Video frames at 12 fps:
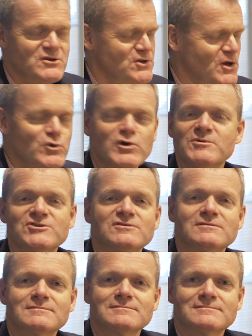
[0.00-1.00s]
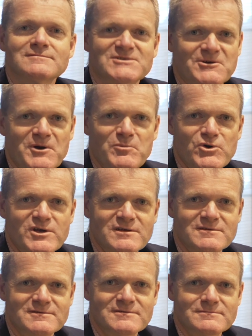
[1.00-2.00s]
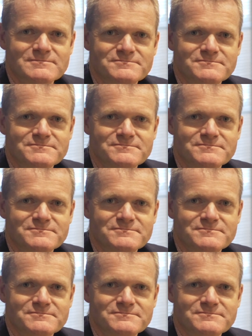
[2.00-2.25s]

No commission, direct bookings.